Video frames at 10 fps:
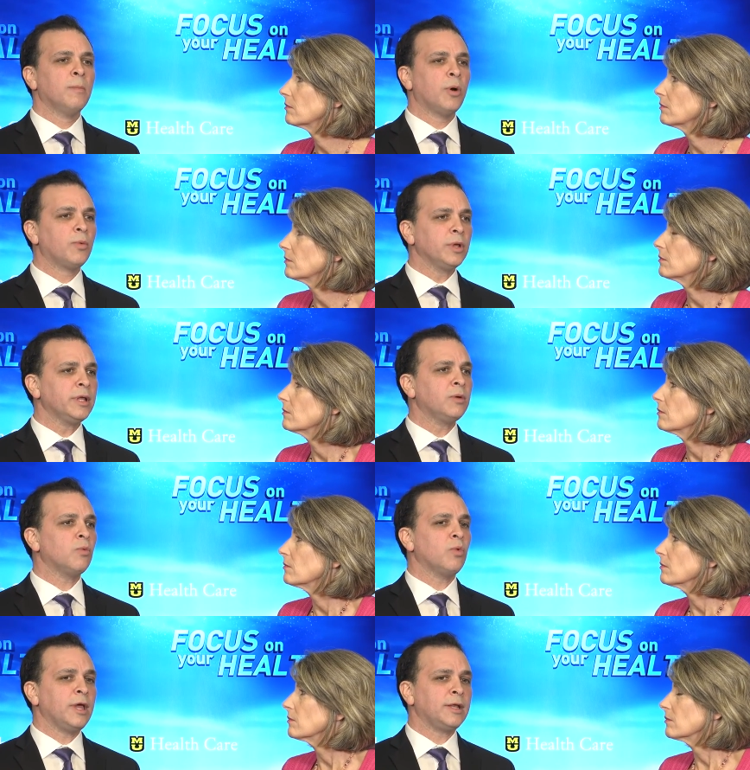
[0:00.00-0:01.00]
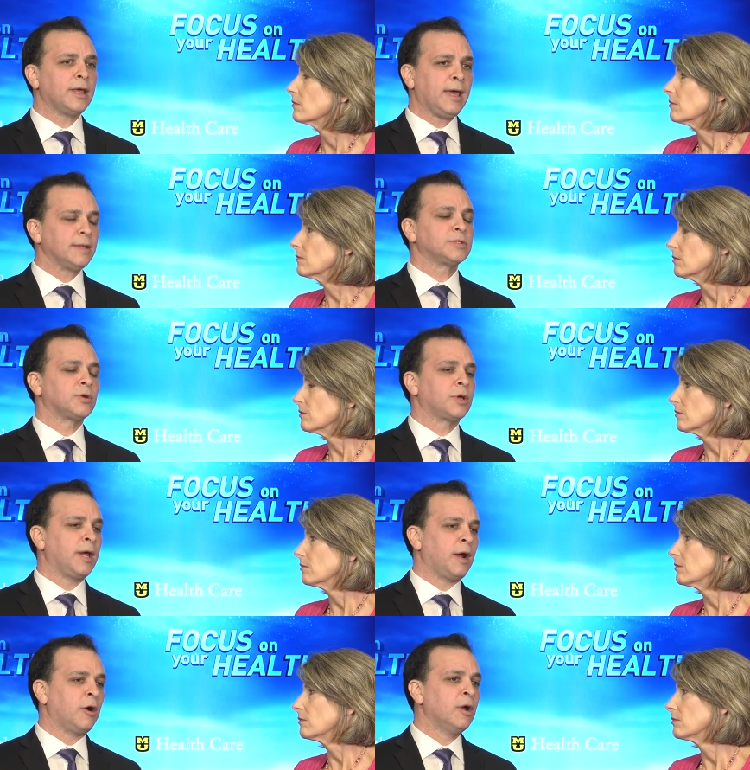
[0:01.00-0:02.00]
Speaker 1: but really in cancer
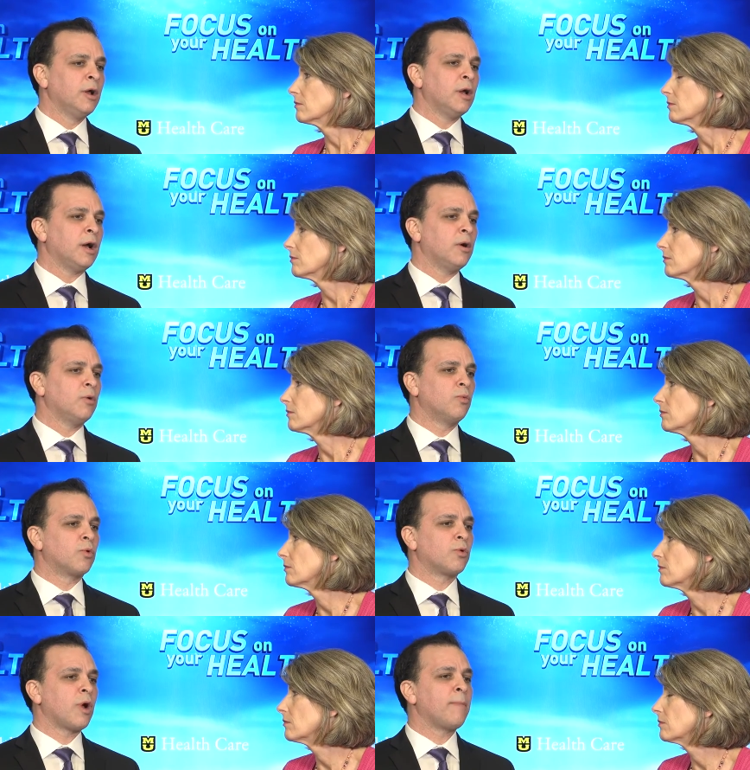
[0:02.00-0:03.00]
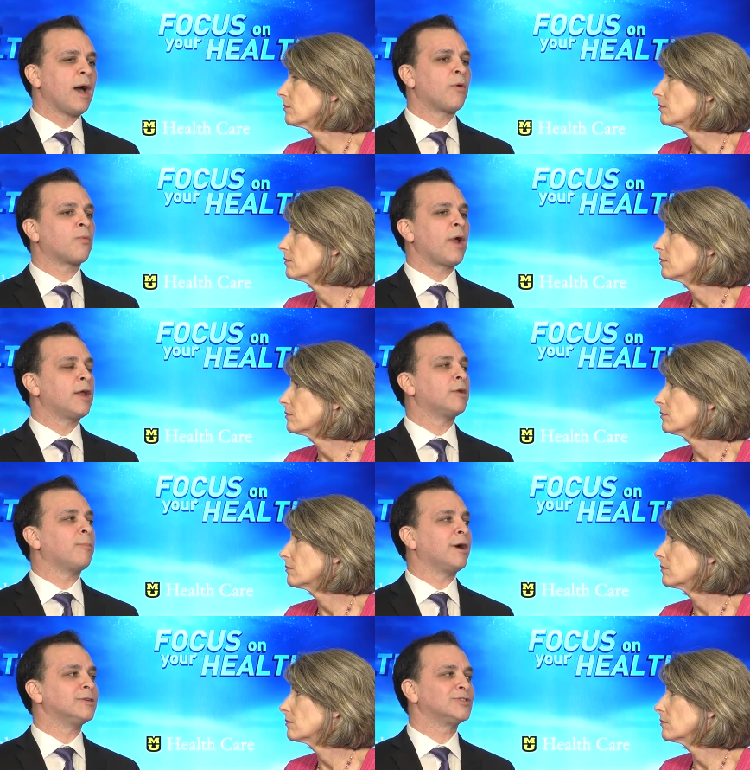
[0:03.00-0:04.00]
care uh, we're about
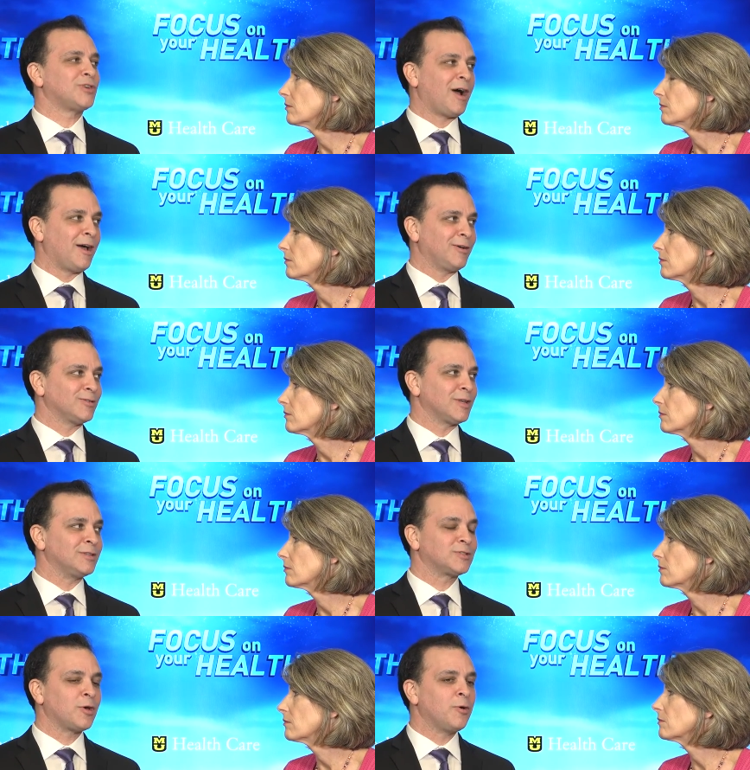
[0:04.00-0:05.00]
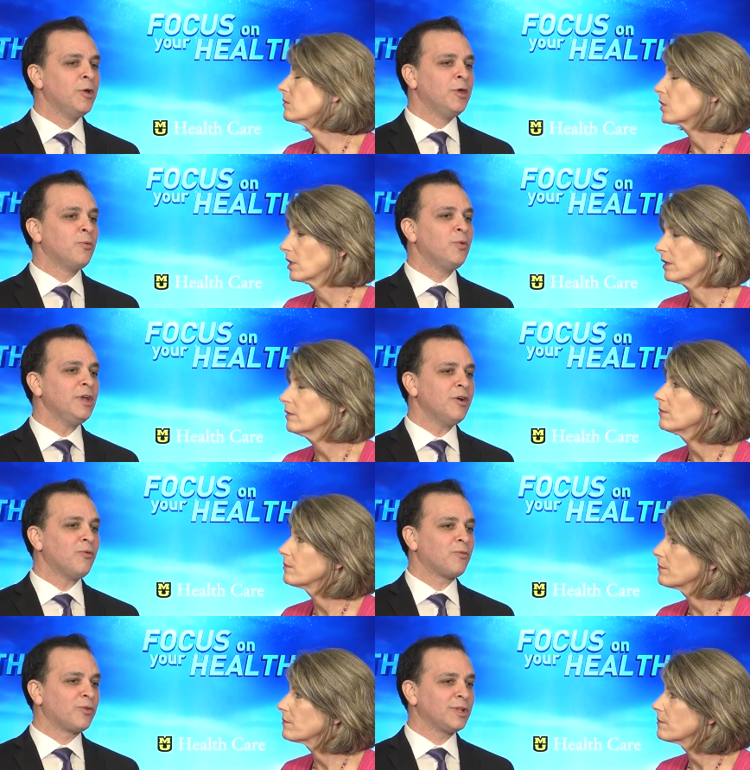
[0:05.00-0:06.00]
randomized trials, and so okay. we don't
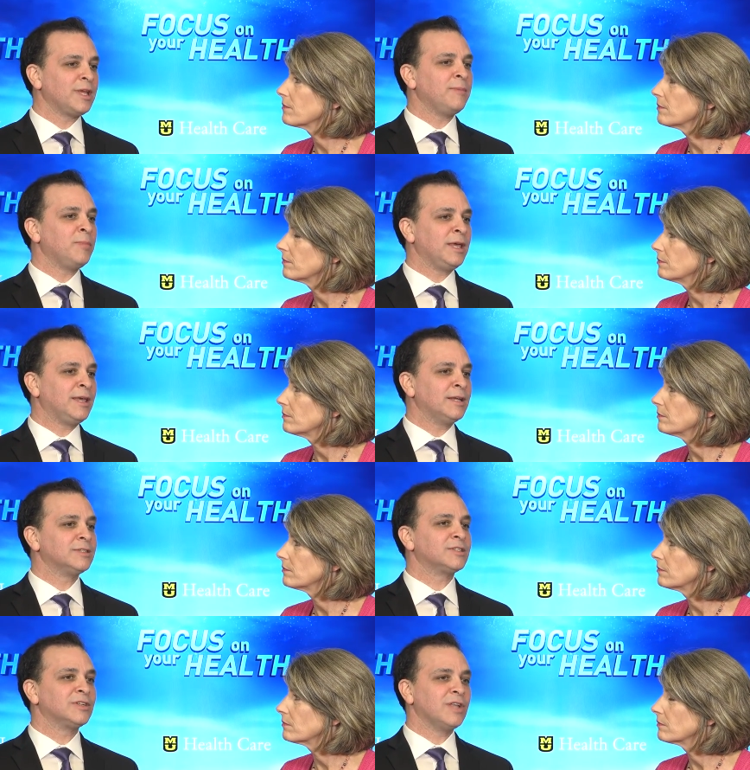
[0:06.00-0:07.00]
really begin to